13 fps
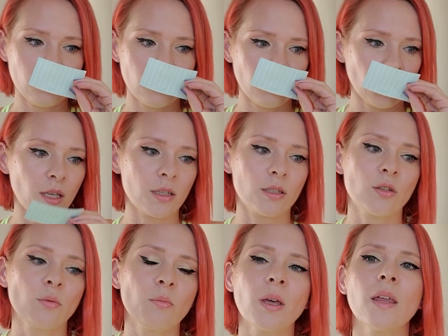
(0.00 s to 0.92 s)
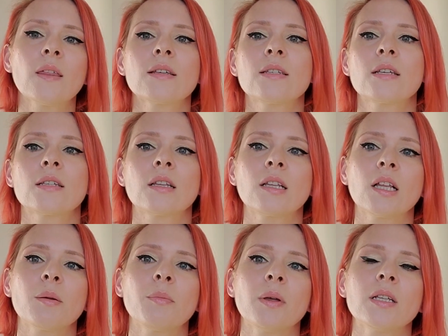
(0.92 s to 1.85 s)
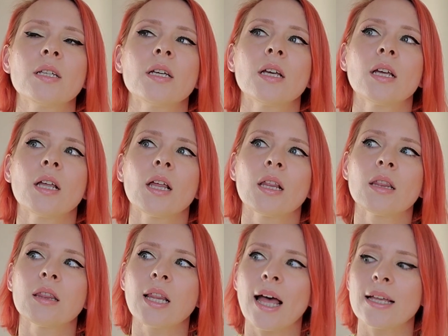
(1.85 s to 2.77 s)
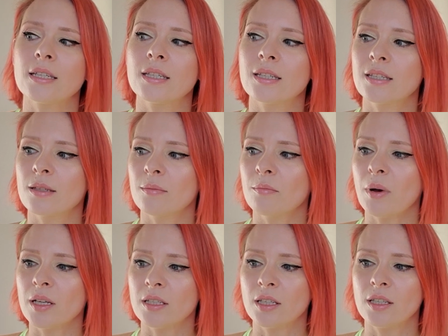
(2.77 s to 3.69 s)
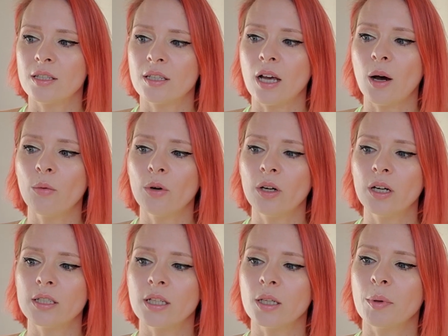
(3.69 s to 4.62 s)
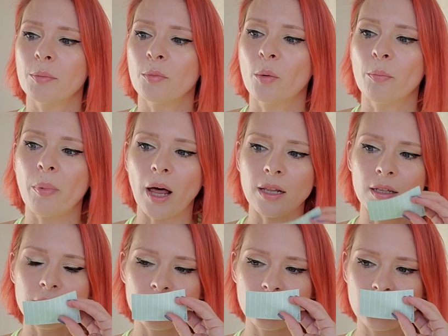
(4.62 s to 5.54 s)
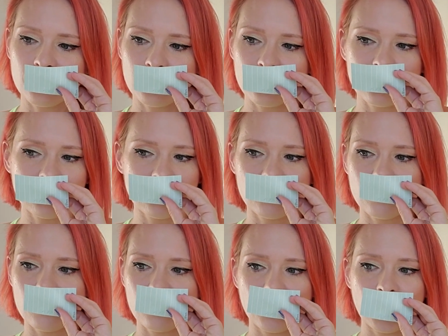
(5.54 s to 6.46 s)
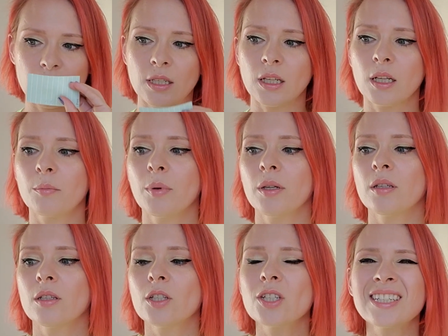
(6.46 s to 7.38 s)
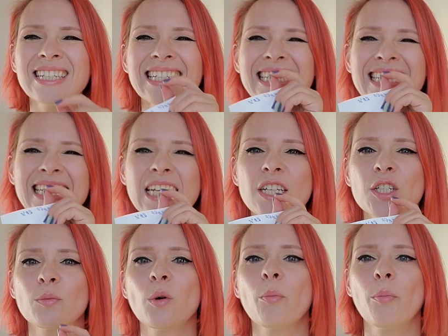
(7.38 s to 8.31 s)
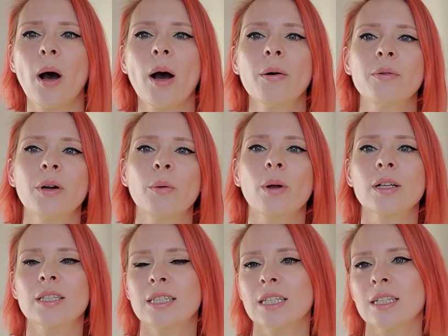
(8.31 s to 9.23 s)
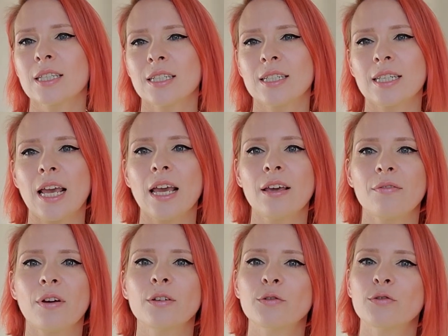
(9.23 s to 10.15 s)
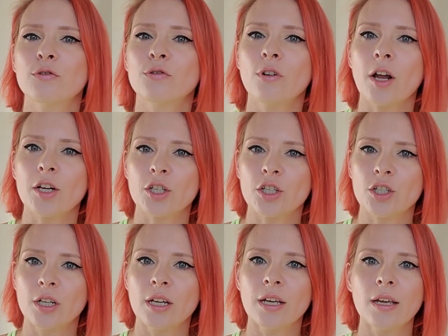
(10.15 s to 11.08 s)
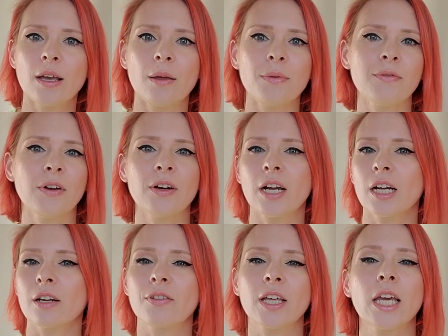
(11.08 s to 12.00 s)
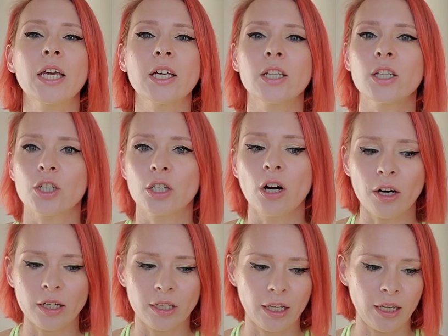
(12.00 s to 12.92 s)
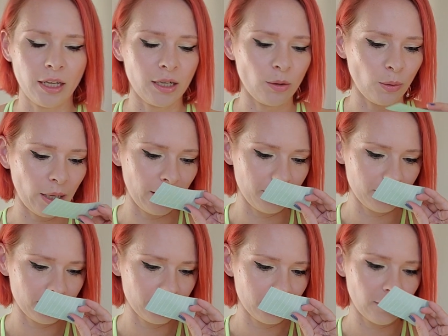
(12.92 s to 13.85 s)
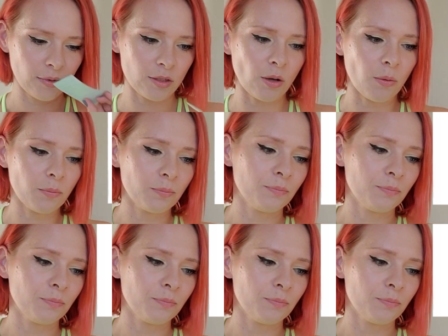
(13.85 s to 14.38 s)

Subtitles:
Because to me, this is a little bit less musky sour. It's a little bit more balanced. It's a little bit, just a tinge more powdery while still staying very fresh and very kind of English gardeny in a way. So,